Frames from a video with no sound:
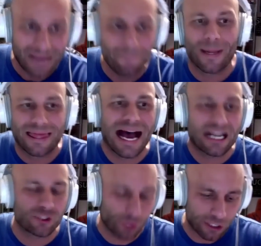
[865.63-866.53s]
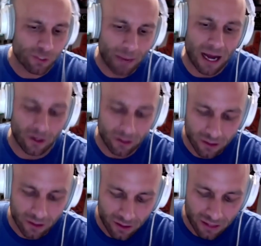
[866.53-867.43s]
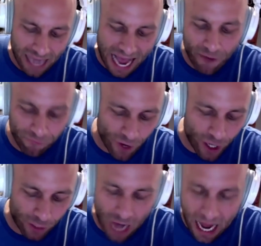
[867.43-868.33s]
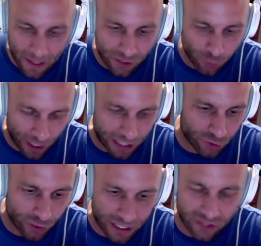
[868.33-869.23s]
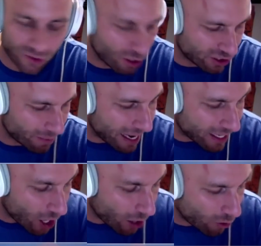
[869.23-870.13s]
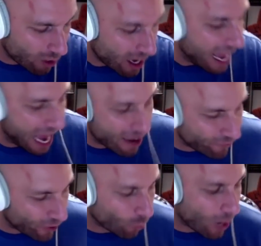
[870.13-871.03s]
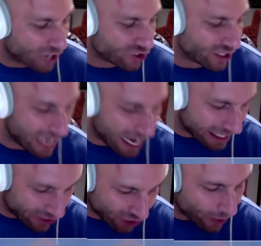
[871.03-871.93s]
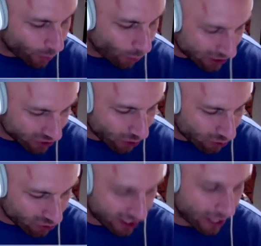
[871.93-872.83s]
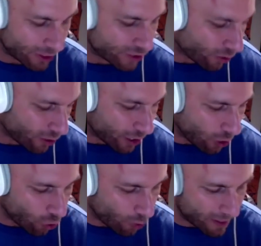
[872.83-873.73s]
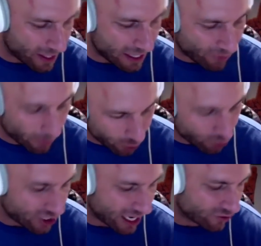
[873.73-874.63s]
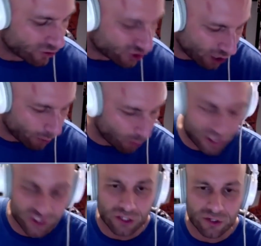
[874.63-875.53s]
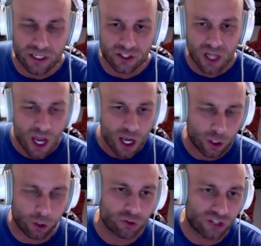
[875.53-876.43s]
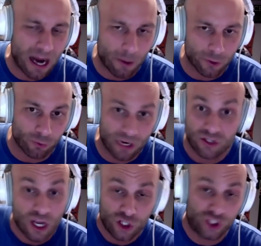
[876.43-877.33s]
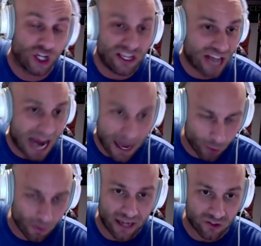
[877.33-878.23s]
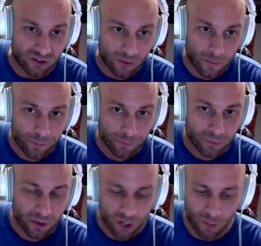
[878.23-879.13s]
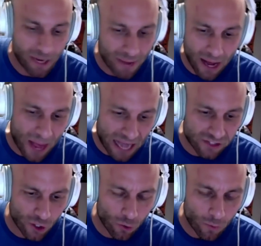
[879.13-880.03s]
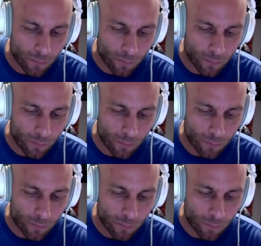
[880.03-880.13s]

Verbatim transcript: But that's what it's about. Have fun, ride this winning streak as long as it may go. Have fun watching the Yankees on the West Coast and then returning home. And then you have the Blue Jays with the Subway Series. Close it out with the Rays. Chase down the Rays. Could be about that too.